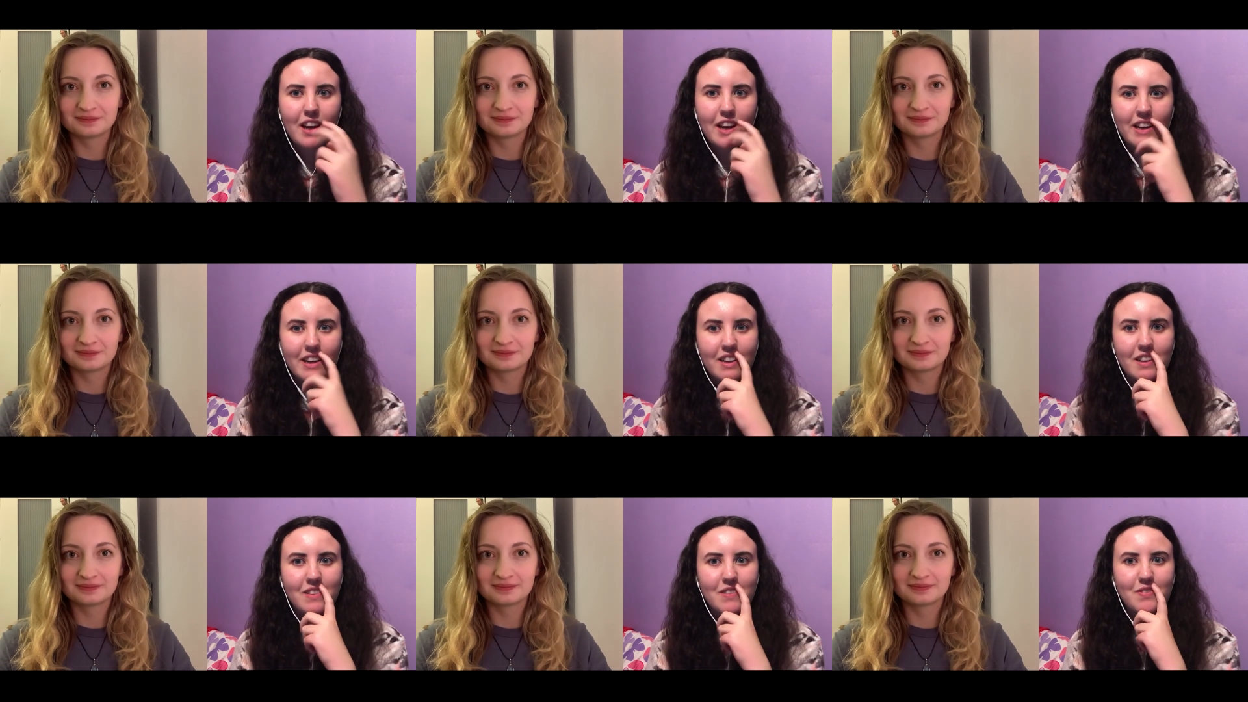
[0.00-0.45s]

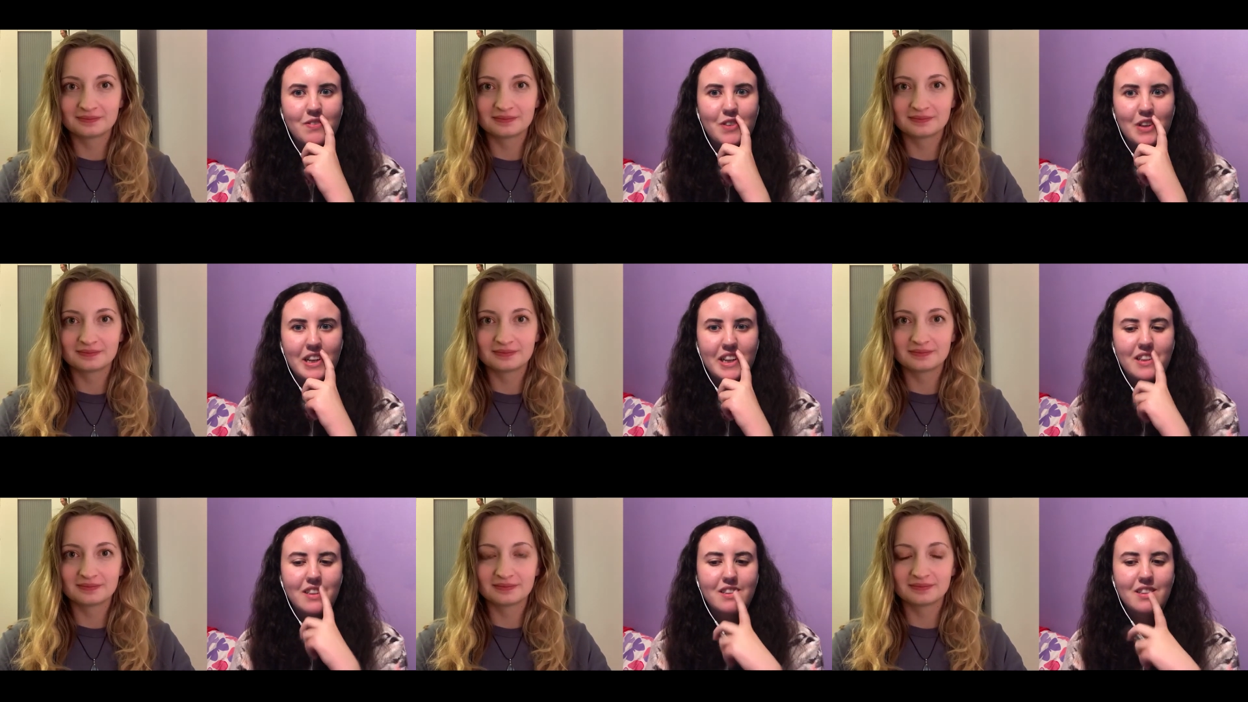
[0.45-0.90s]
Speaker 1: like,
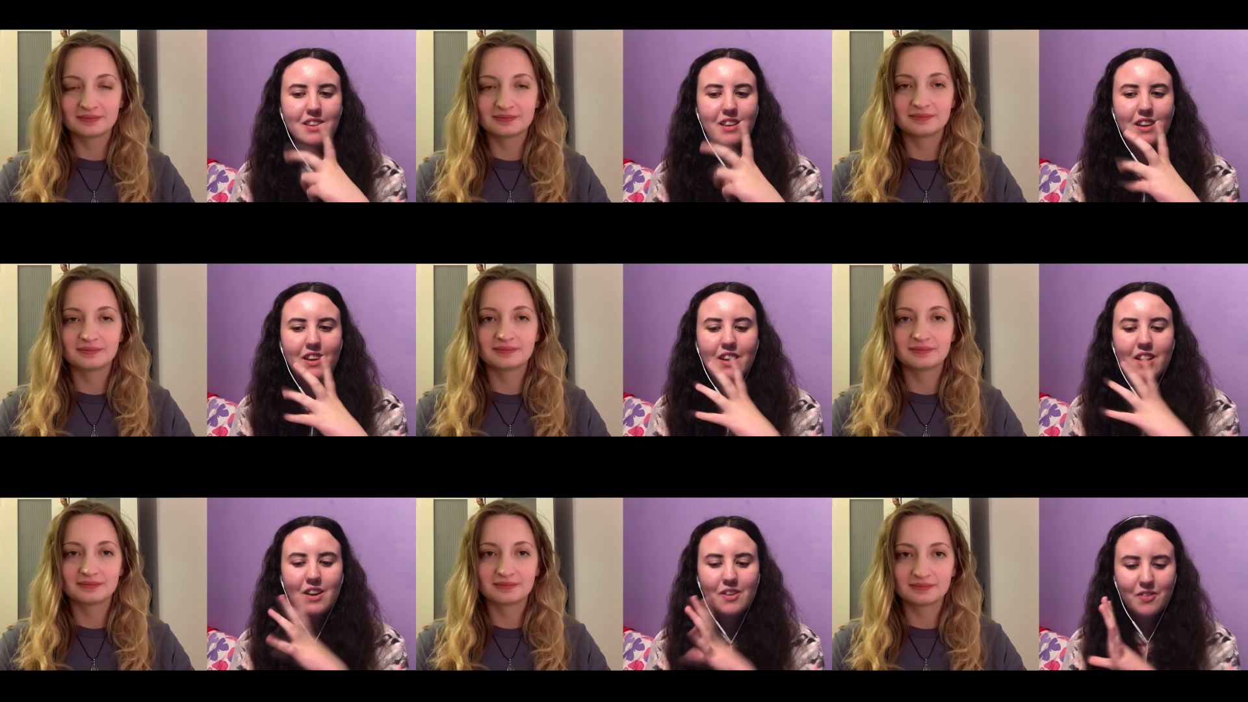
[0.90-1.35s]
for it
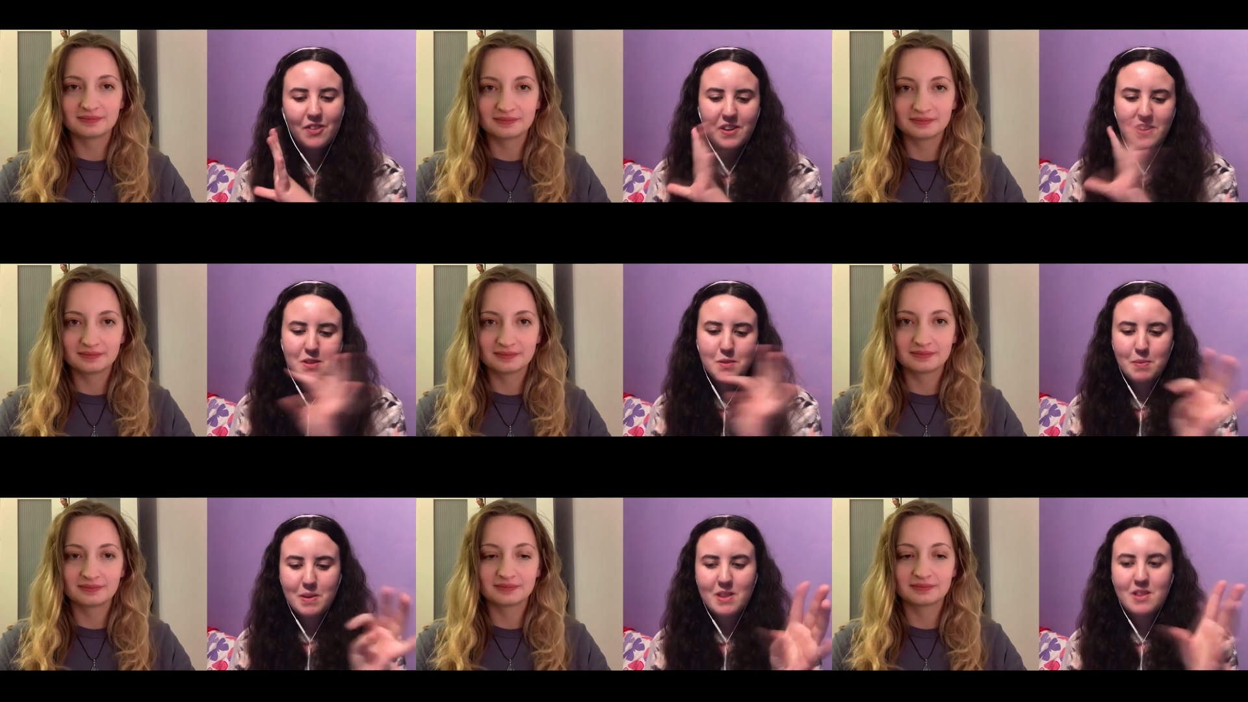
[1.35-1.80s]
to, for
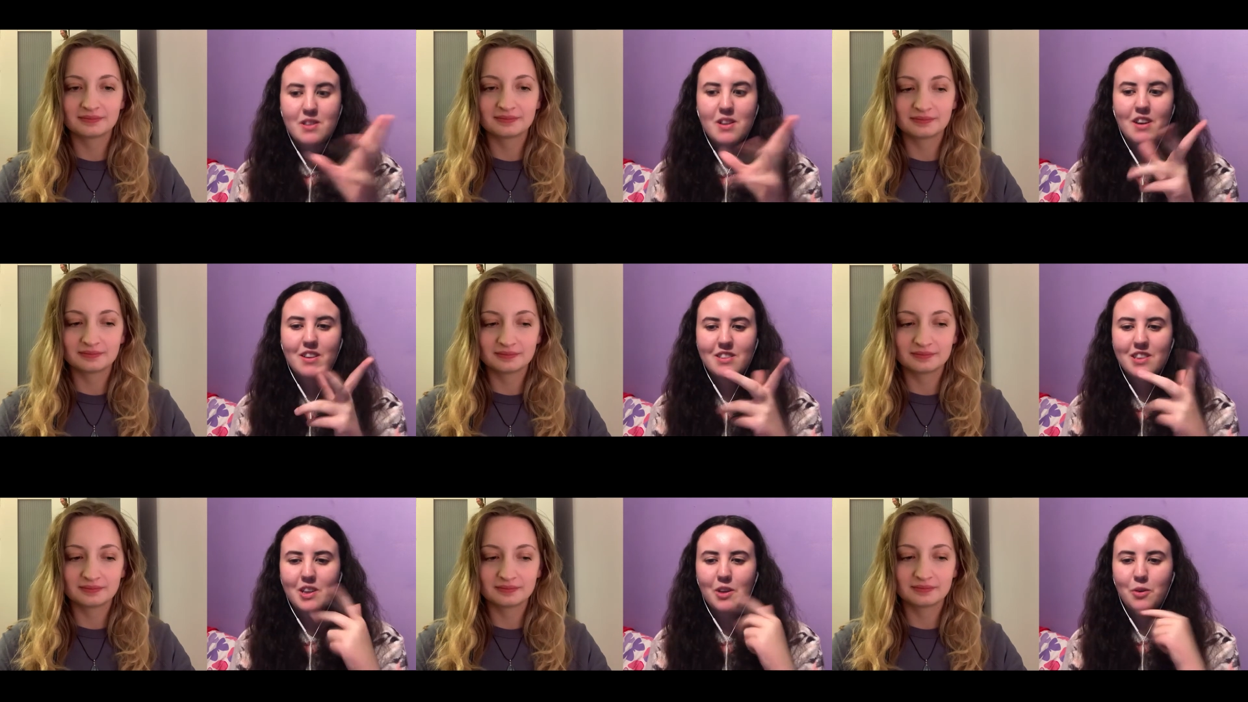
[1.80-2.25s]
us to be
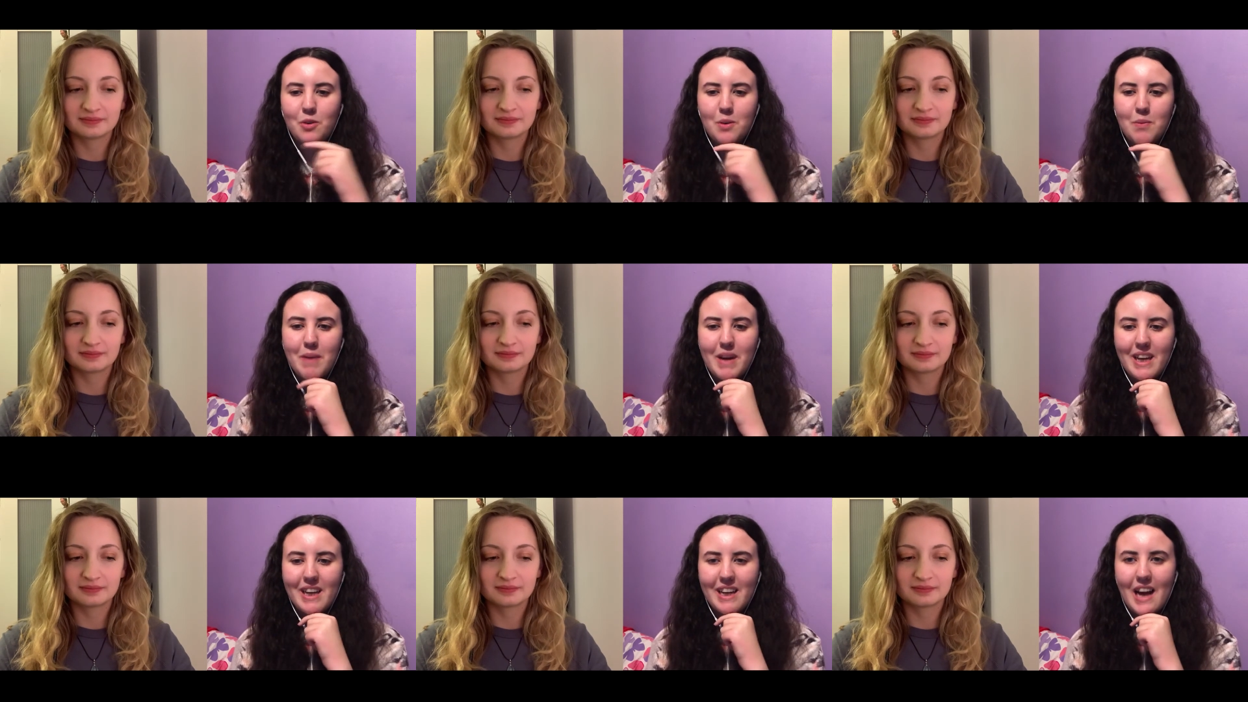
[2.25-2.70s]
sussing all
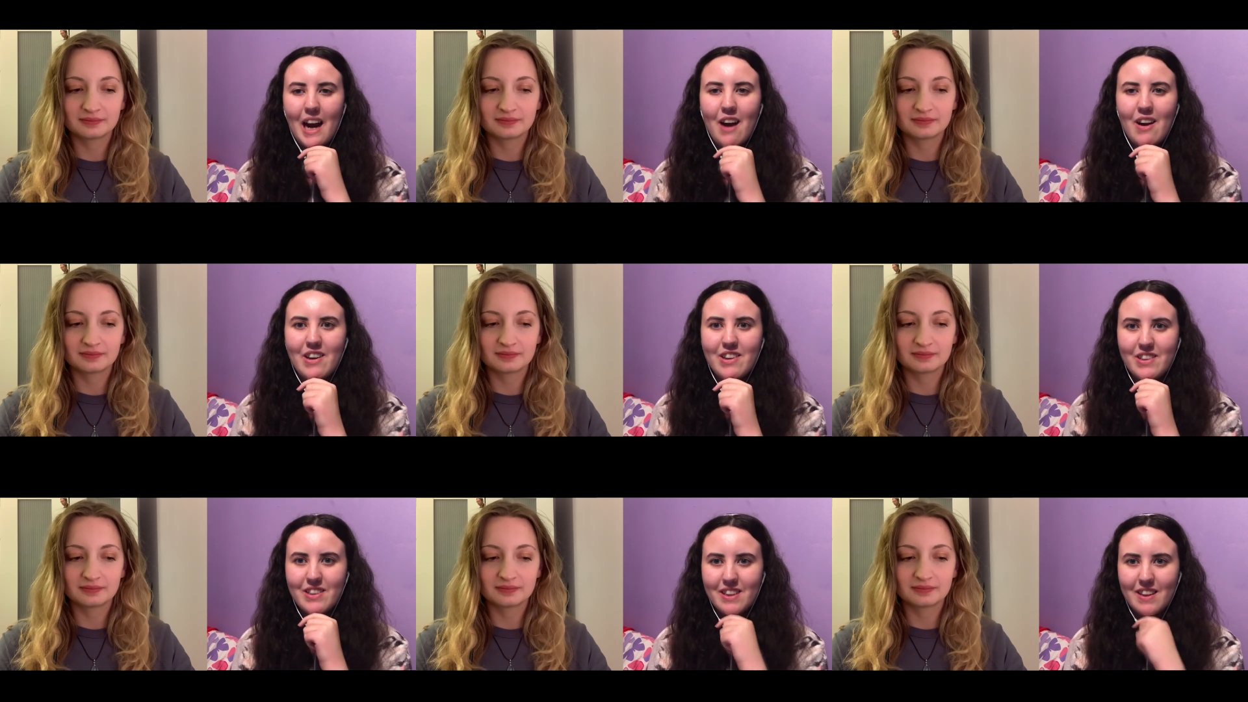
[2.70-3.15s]
the main
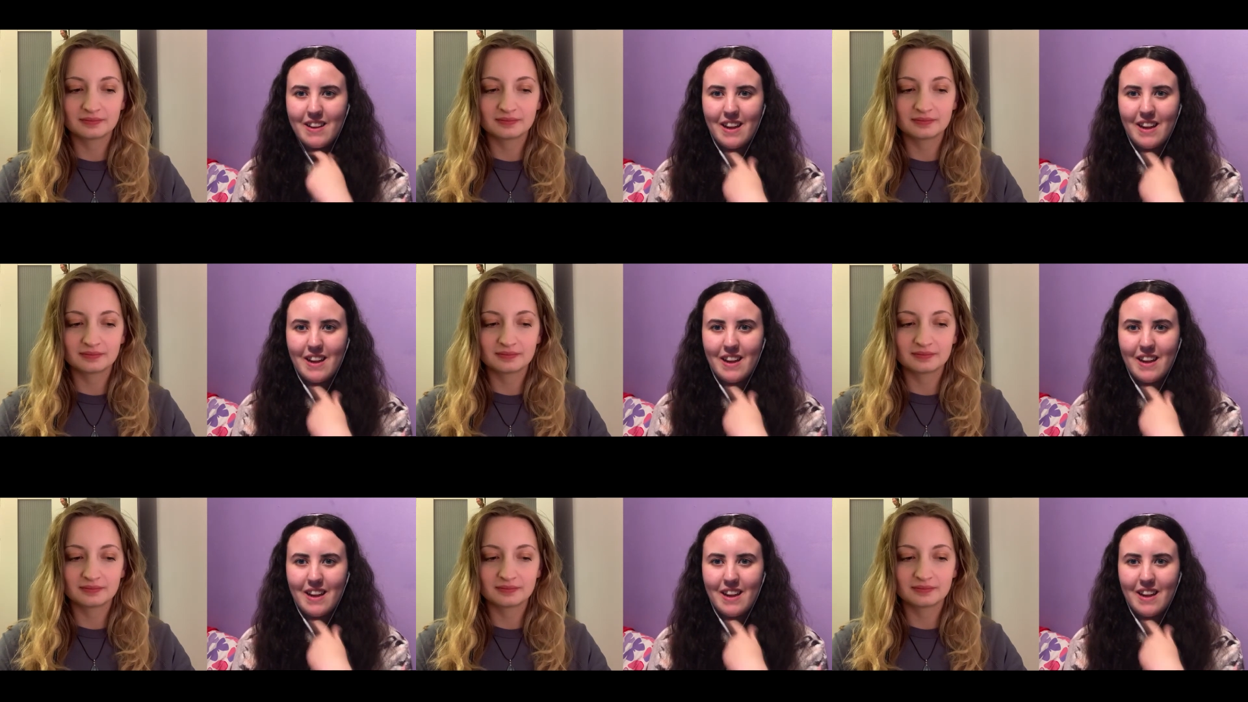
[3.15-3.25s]
characters,